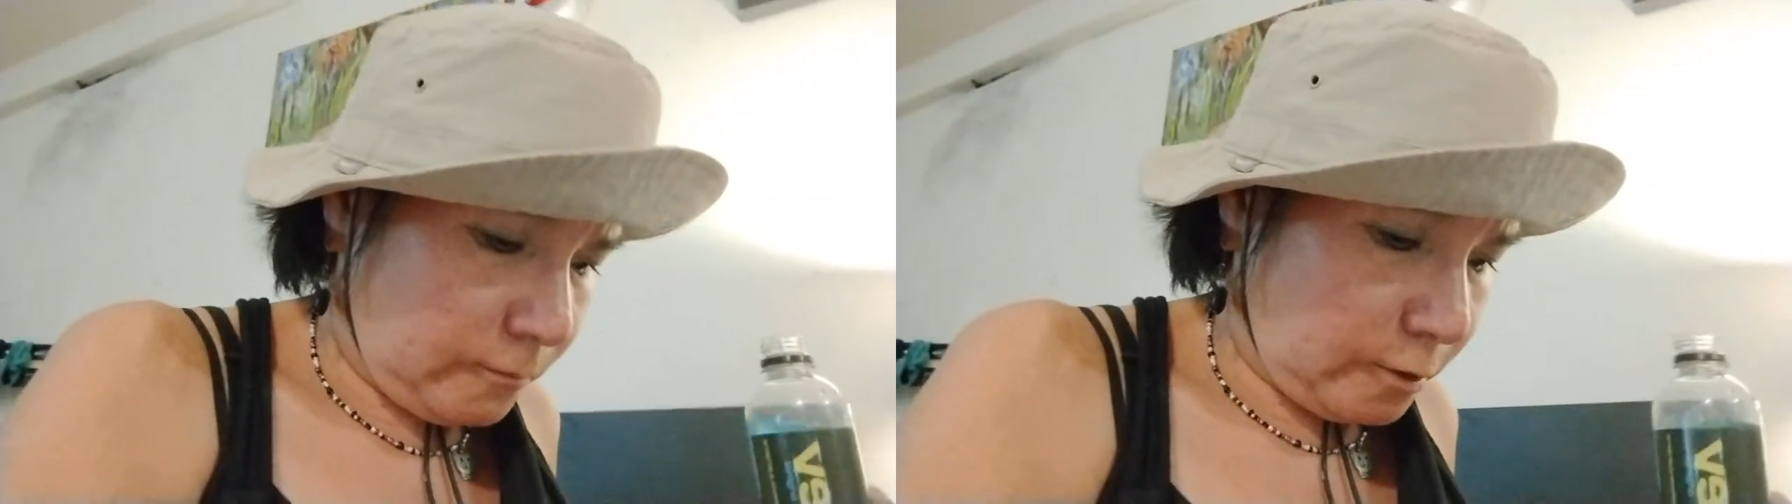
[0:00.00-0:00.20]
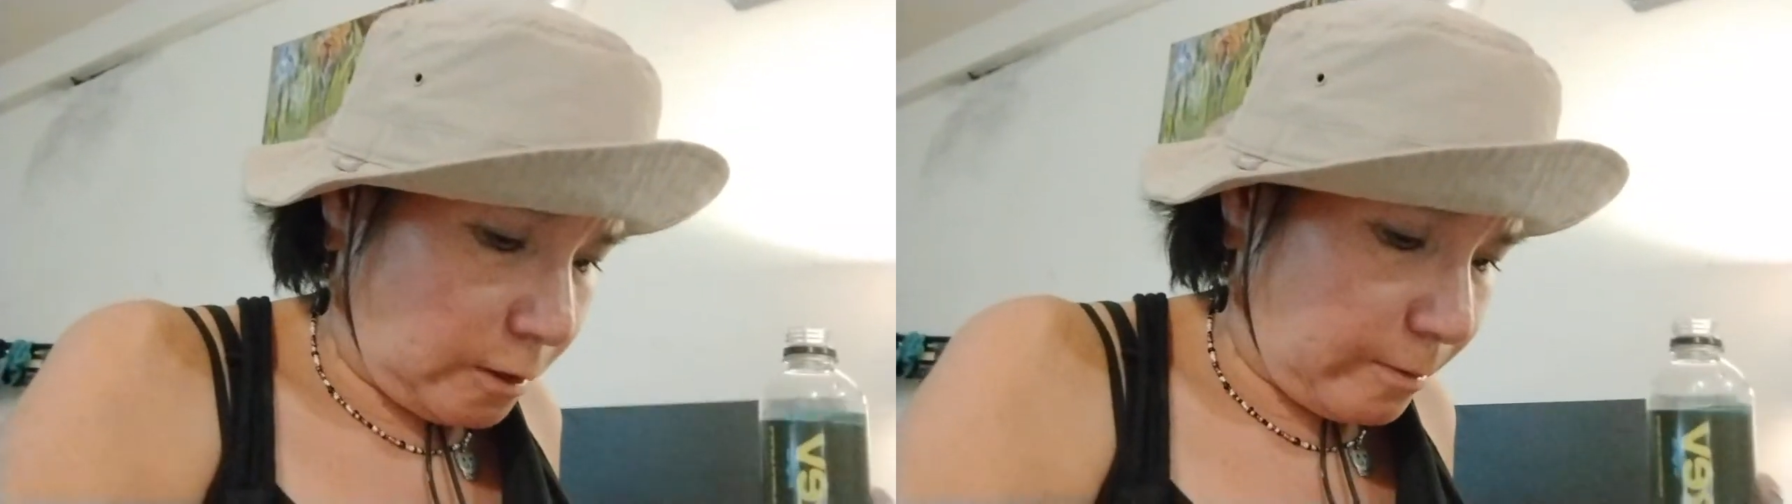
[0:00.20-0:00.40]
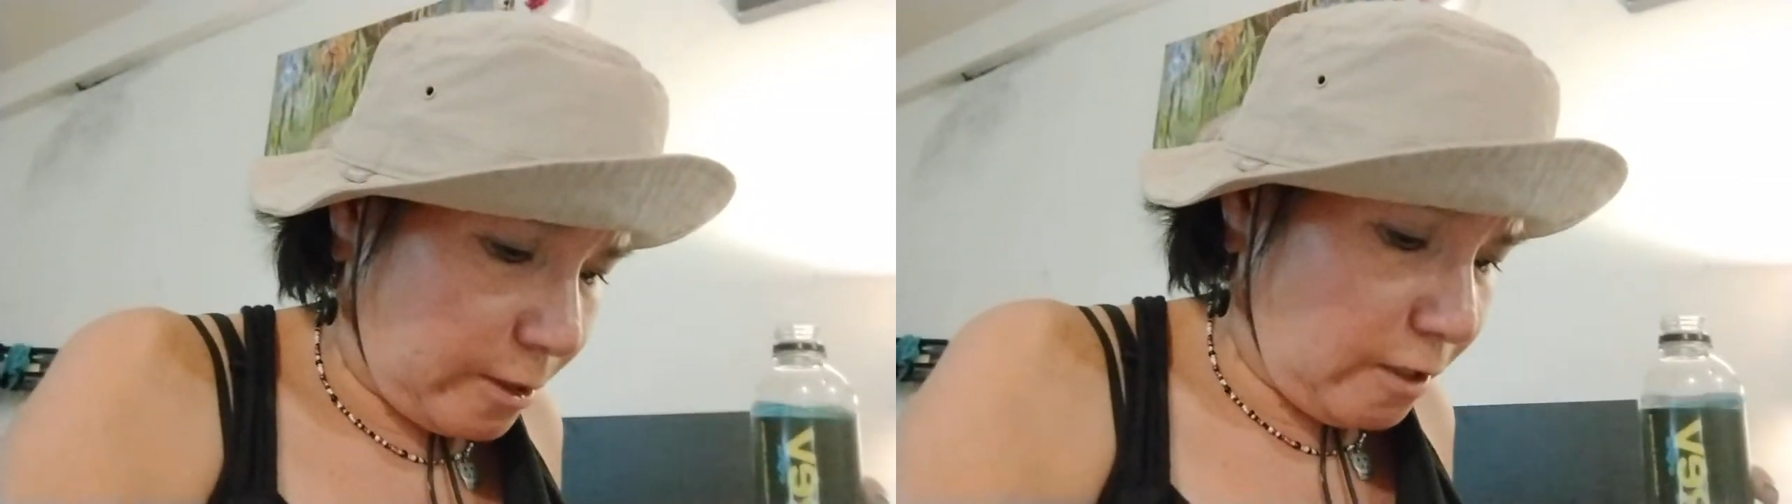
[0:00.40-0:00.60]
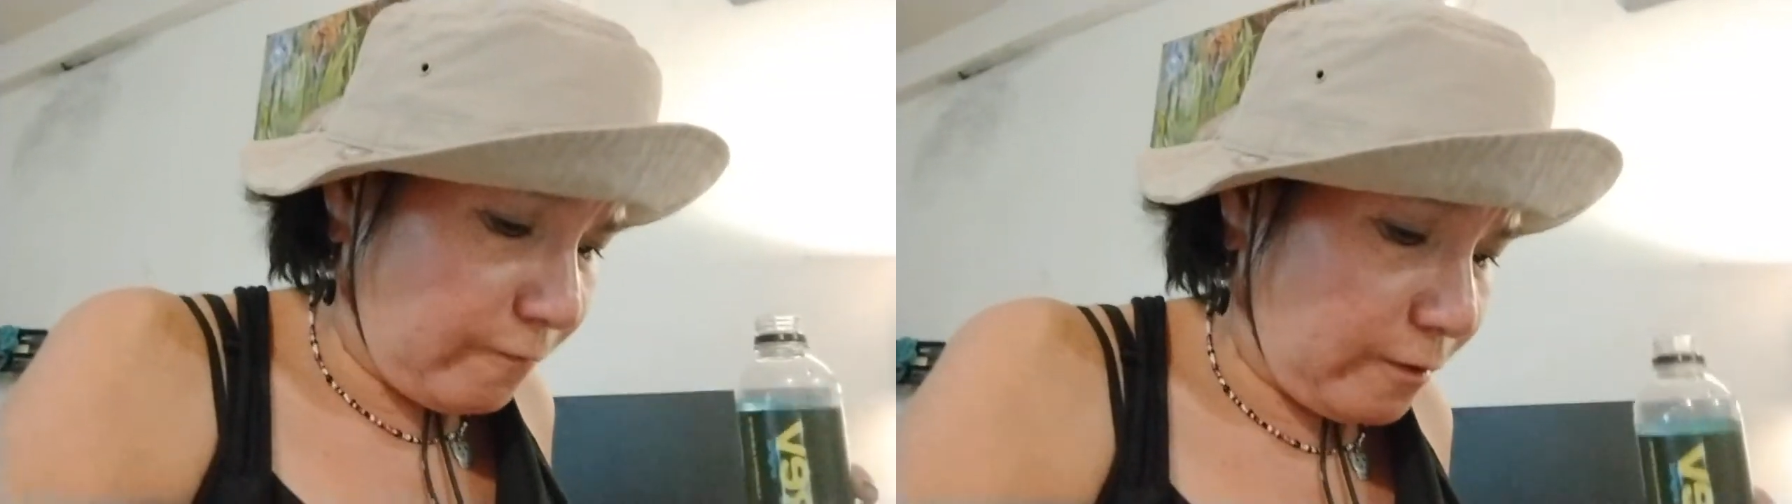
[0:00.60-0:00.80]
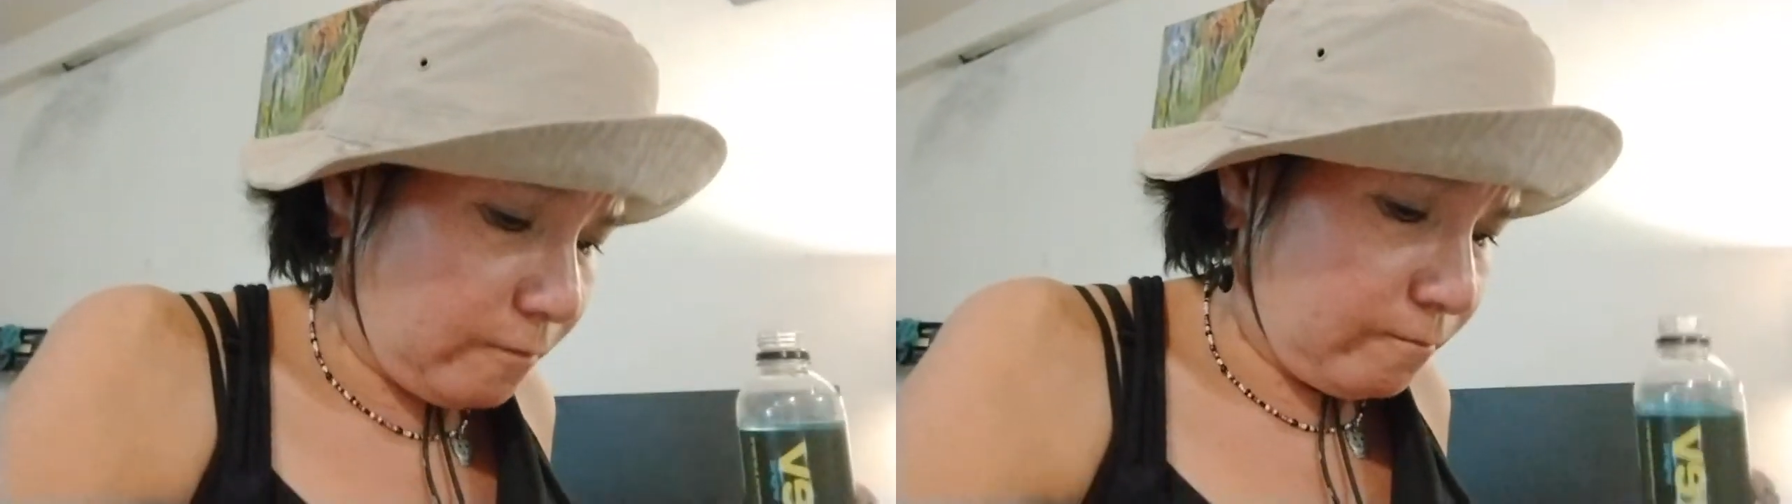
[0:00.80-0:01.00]
Gotta be
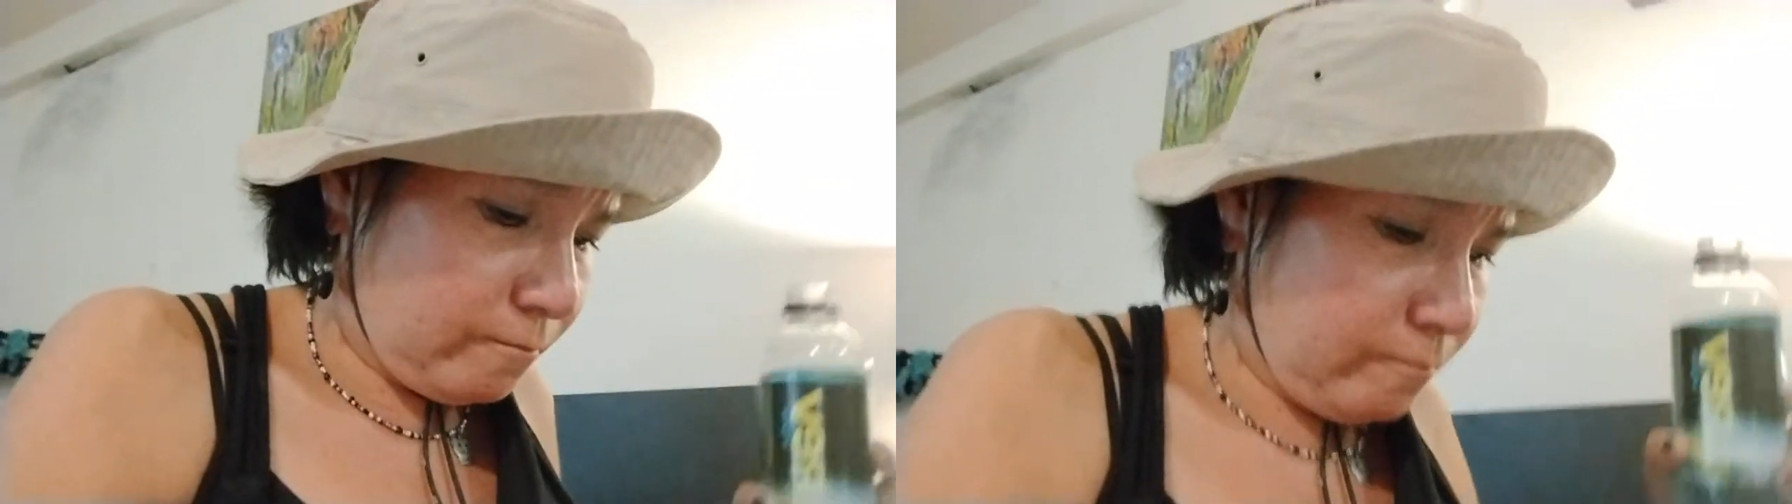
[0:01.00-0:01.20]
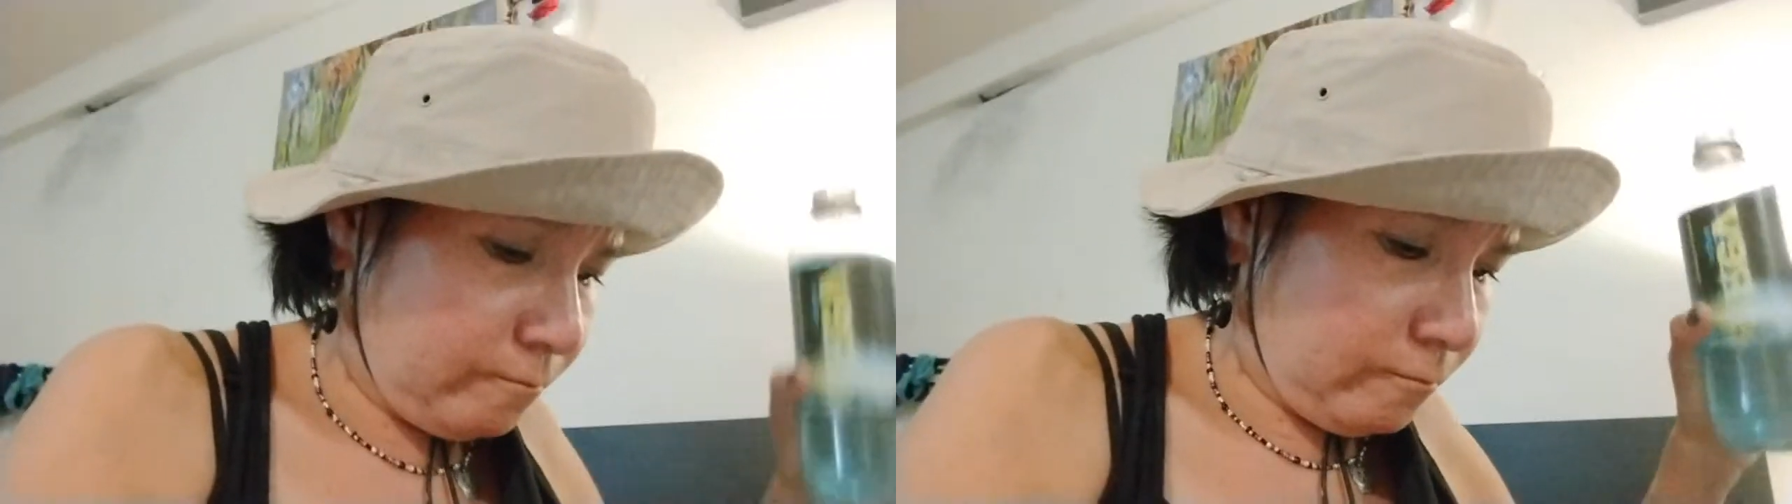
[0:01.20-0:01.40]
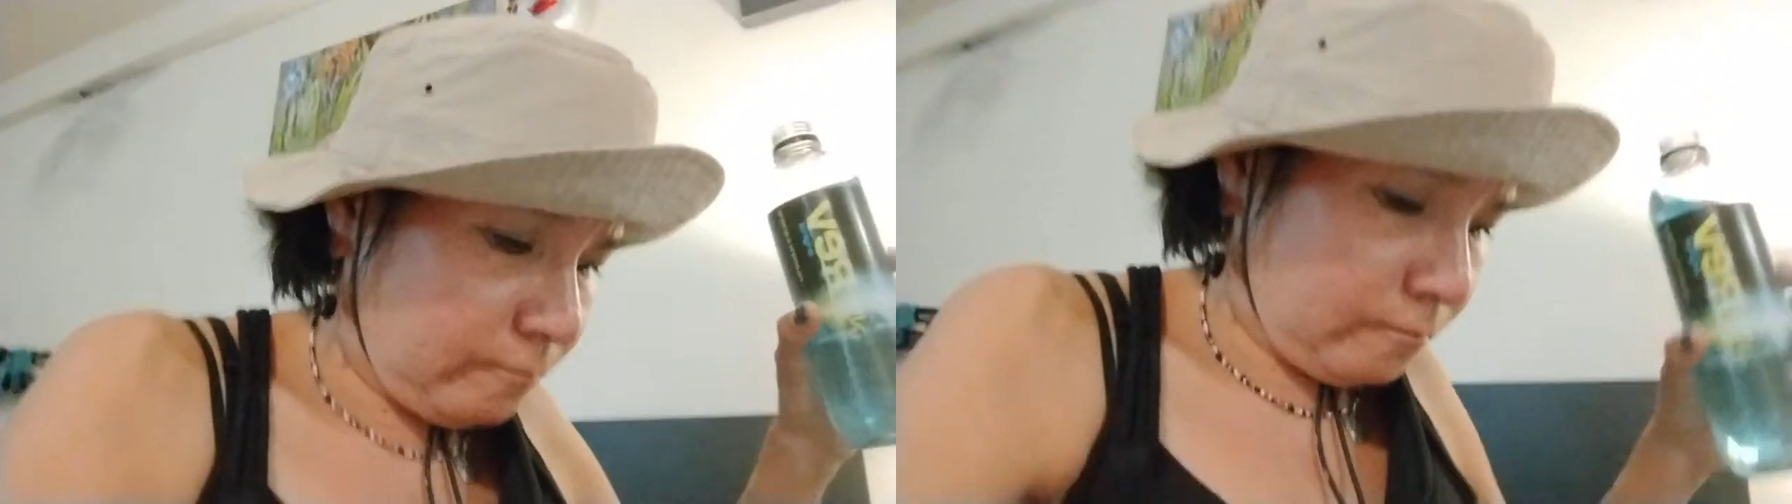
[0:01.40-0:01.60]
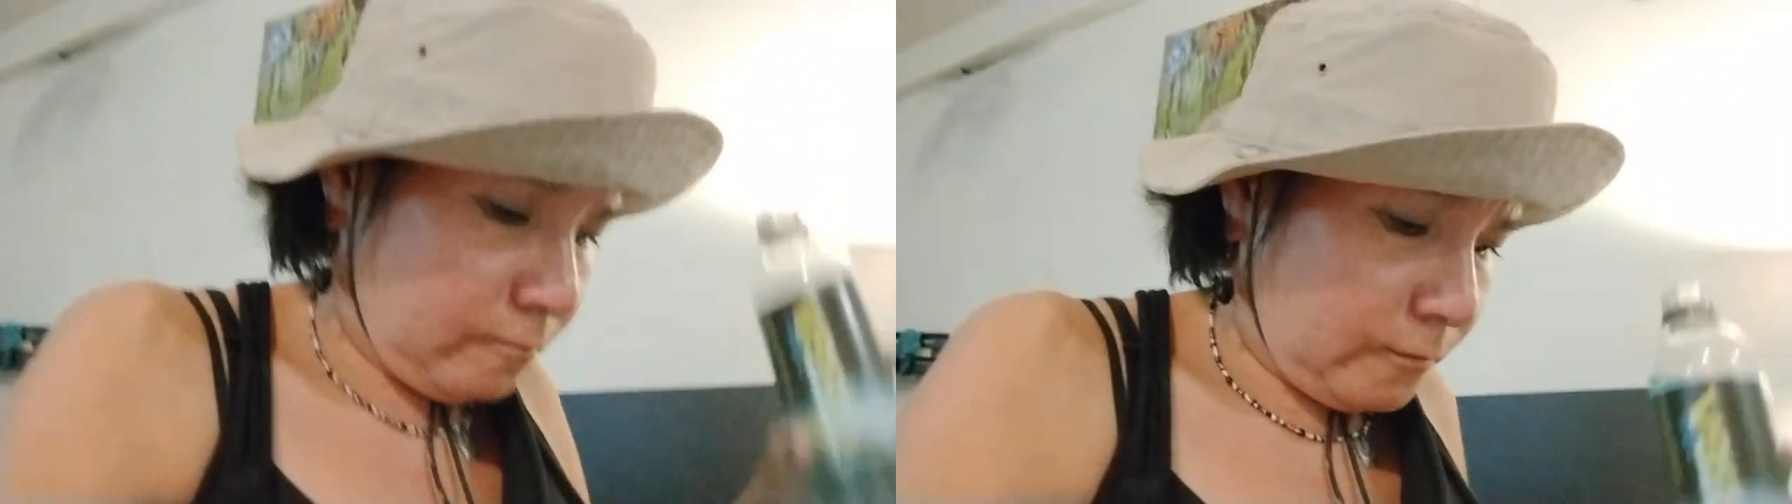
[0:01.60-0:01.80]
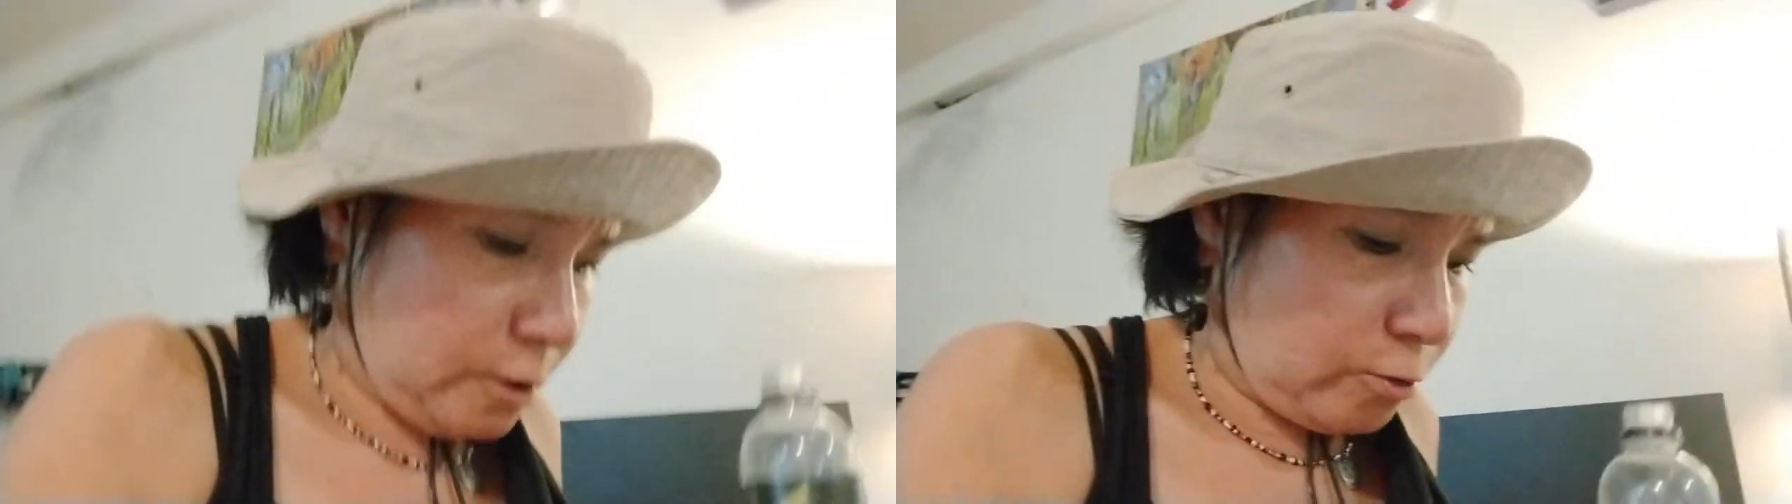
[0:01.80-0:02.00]
careful.
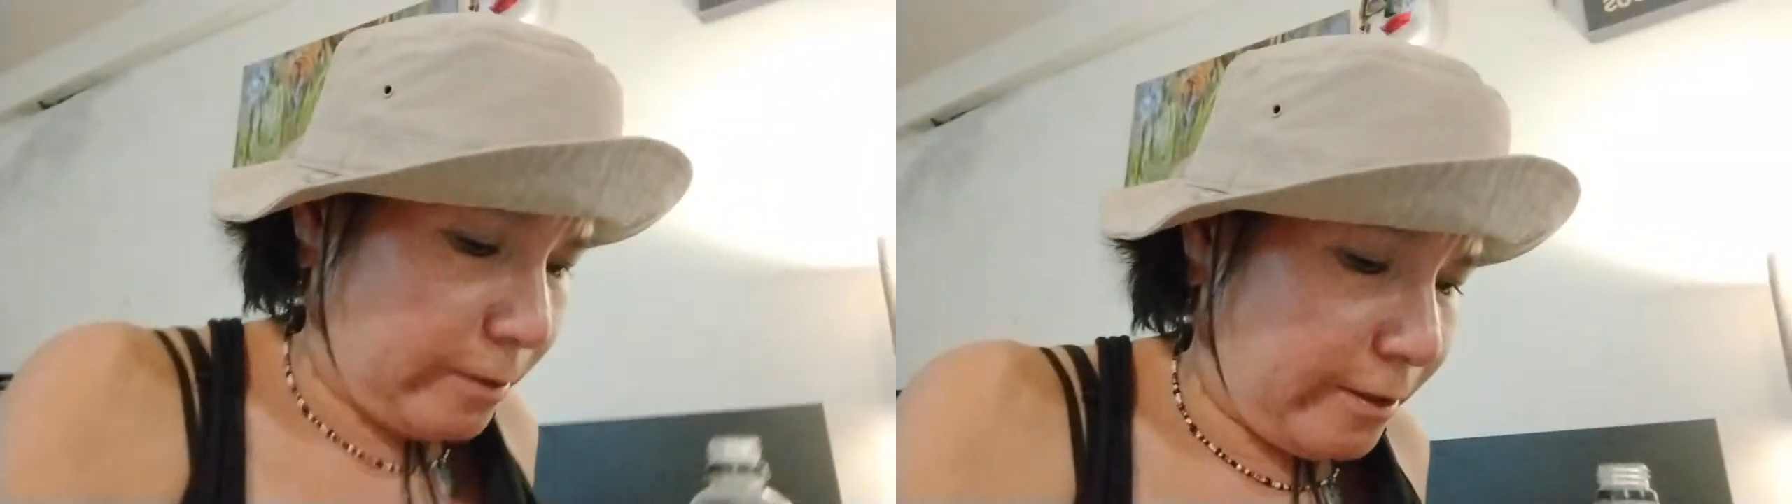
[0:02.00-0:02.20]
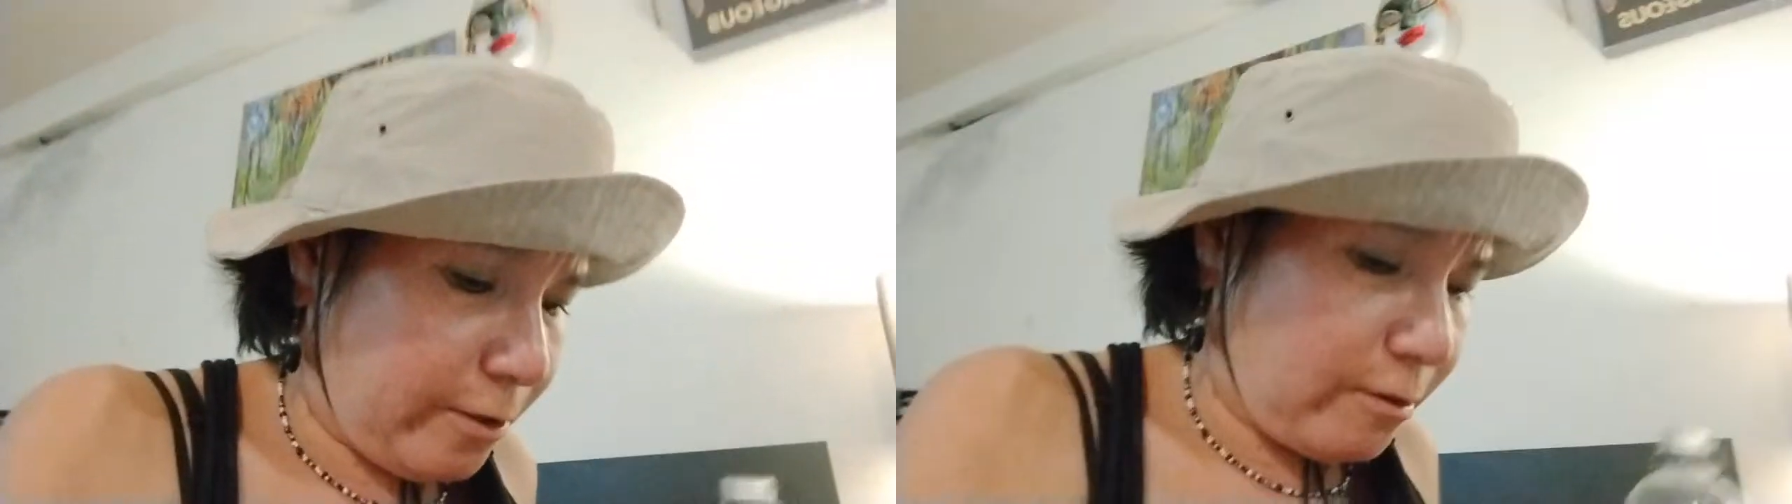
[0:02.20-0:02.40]
29